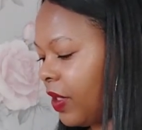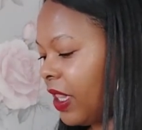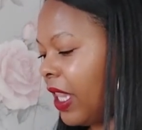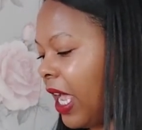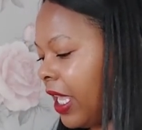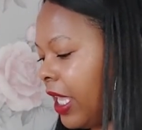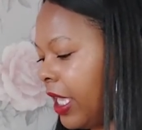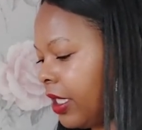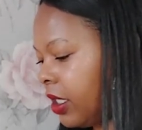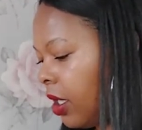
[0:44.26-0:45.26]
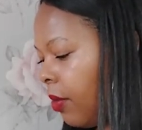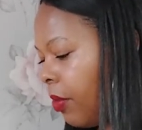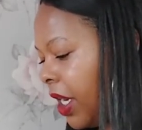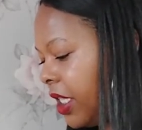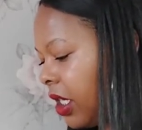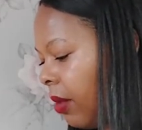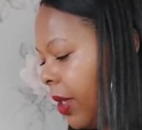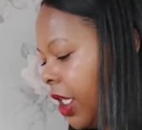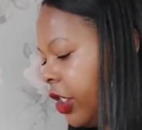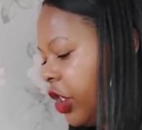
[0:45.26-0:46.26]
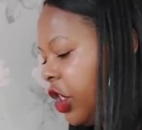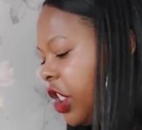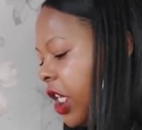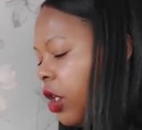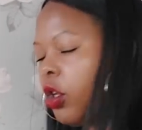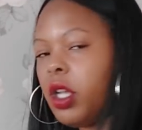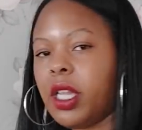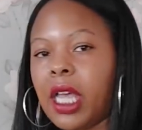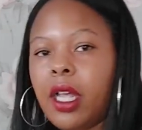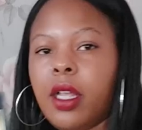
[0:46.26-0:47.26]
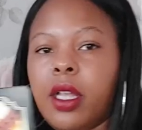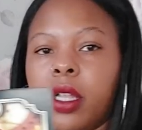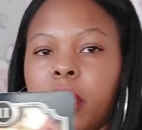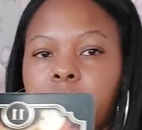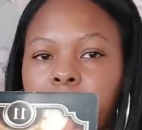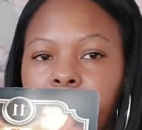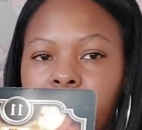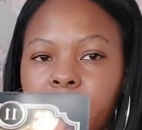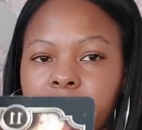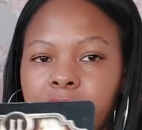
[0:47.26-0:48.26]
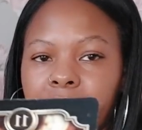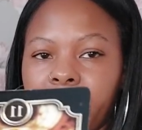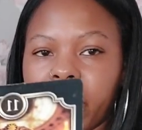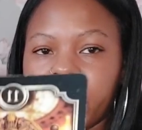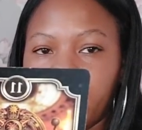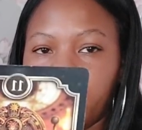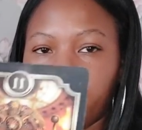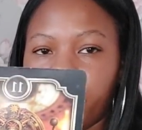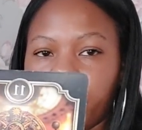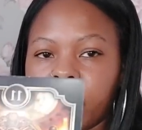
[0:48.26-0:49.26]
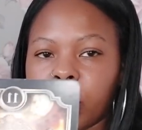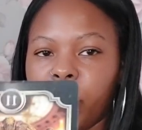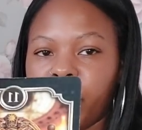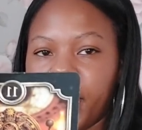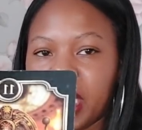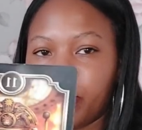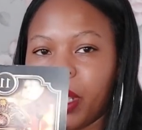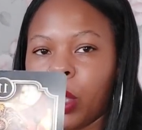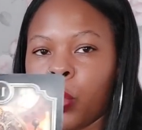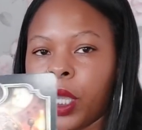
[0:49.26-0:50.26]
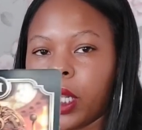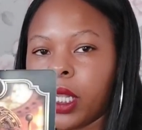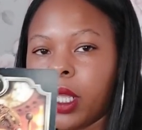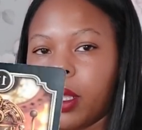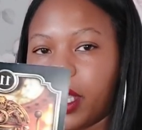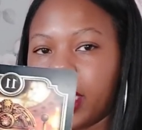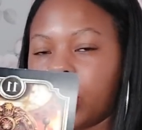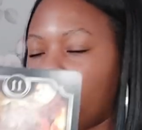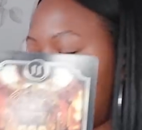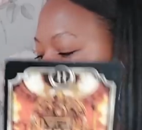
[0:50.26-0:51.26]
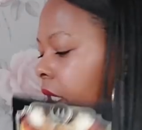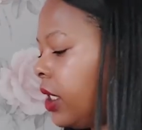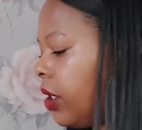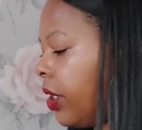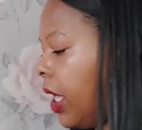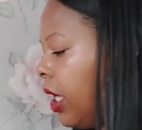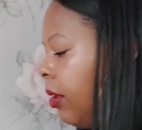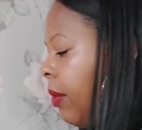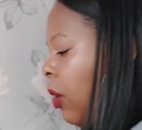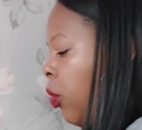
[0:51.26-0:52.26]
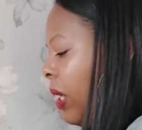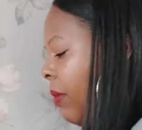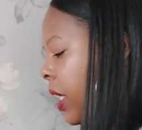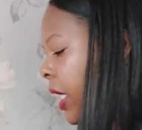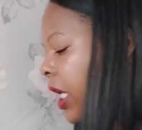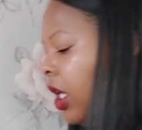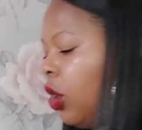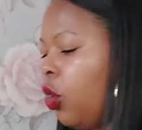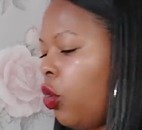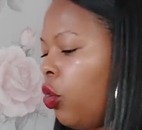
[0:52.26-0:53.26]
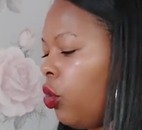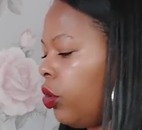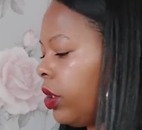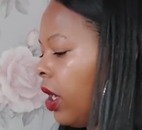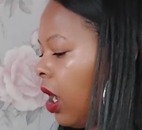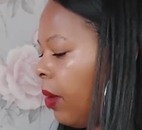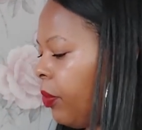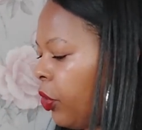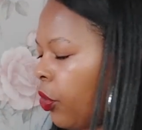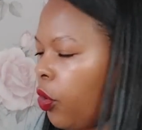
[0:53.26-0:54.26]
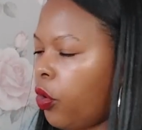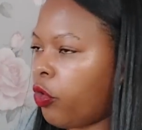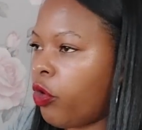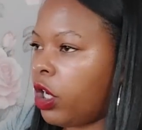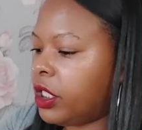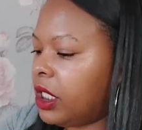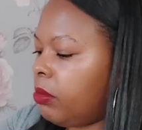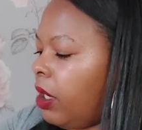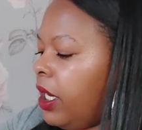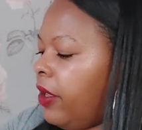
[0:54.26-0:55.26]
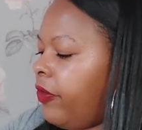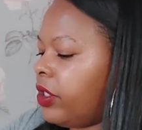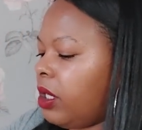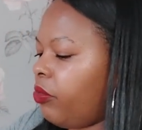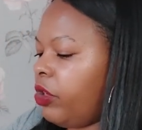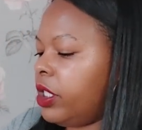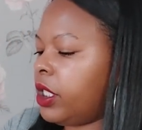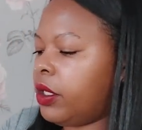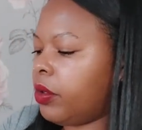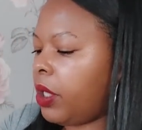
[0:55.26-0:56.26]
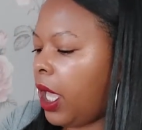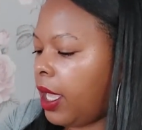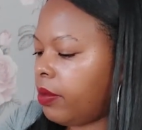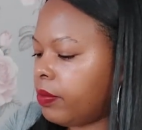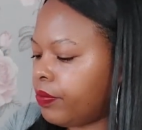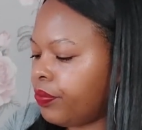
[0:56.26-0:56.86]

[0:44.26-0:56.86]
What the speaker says: Like it. Money's coming in. Cha-ching. Look at that. Look at that. See, like the casino thing. Some of you guys may win. Get some winnings, okay? You may win money or you're granted money for some reason, okay?